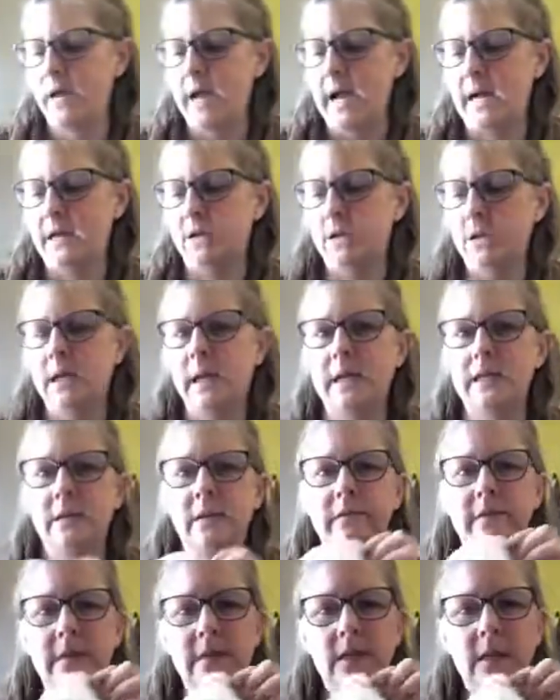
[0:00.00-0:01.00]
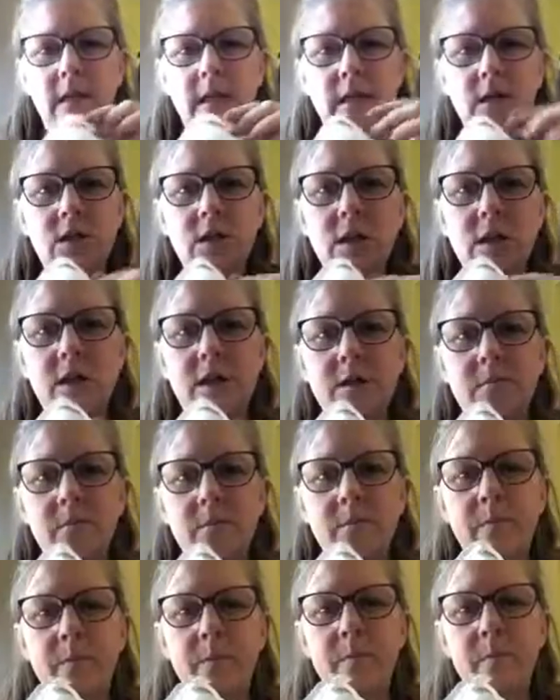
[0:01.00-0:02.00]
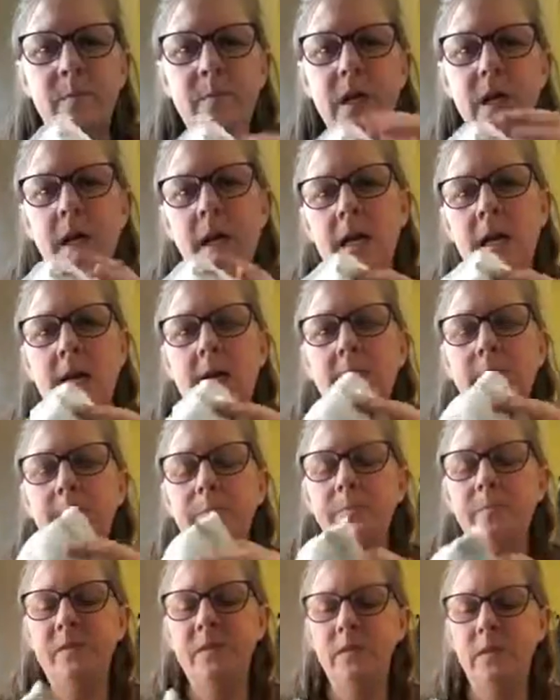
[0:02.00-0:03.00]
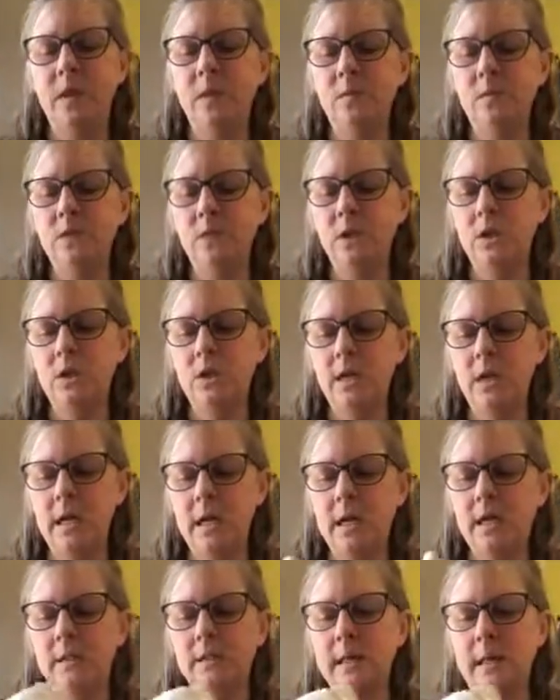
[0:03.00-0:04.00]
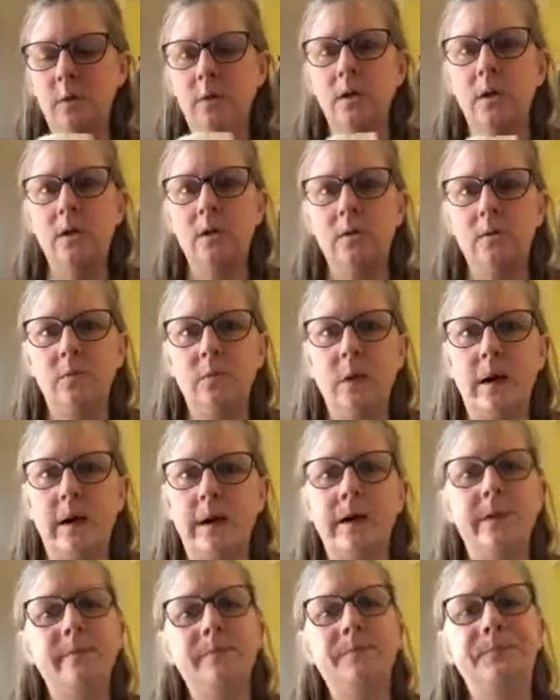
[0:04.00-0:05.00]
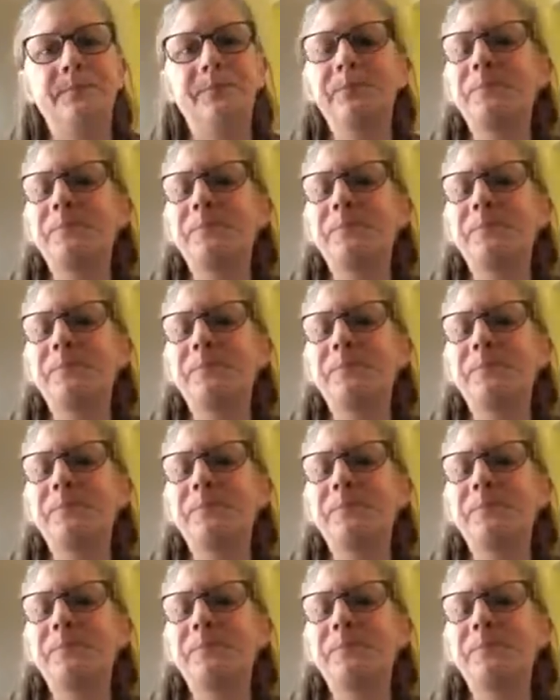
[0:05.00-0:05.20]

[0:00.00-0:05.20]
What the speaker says: that actually has a ventilation thing in it. So certain things I will wear it.